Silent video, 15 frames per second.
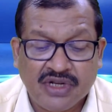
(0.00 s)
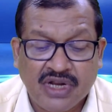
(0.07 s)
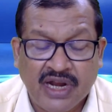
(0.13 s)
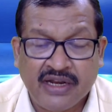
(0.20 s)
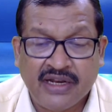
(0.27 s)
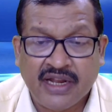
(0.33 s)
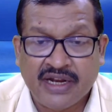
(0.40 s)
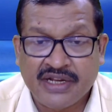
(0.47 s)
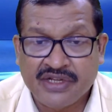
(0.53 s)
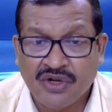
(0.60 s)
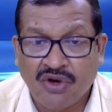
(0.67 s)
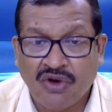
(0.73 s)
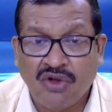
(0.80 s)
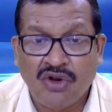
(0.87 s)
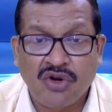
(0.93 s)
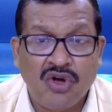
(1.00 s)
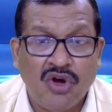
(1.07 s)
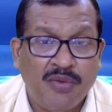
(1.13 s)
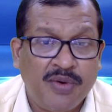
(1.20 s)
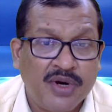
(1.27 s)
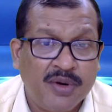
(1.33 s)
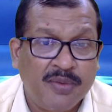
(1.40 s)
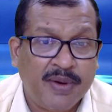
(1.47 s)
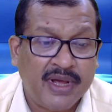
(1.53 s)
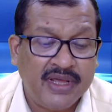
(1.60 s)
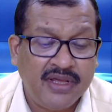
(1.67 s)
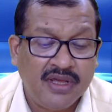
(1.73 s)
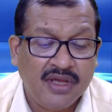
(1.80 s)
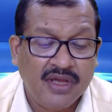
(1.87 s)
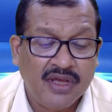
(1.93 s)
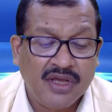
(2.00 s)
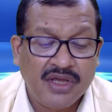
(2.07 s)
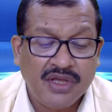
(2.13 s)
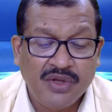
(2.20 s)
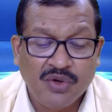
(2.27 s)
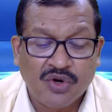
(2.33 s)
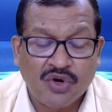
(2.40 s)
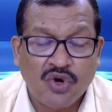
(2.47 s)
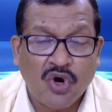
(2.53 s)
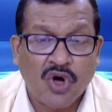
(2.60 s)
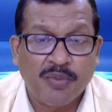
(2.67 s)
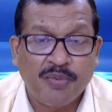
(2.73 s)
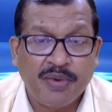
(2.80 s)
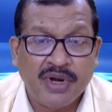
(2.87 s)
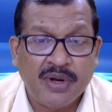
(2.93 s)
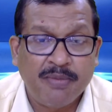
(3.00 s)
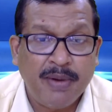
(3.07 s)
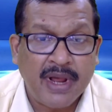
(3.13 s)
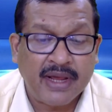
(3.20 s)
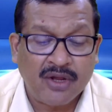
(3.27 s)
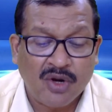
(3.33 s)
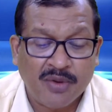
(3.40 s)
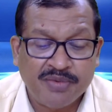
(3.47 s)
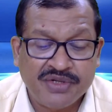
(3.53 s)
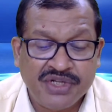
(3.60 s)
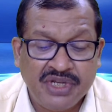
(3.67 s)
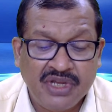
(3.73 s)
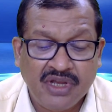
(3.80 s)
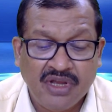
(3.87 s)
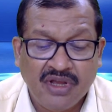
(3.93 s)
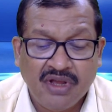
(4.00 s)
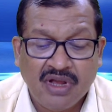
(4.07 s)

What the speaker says: and that is all governed by your corporate bankruptcy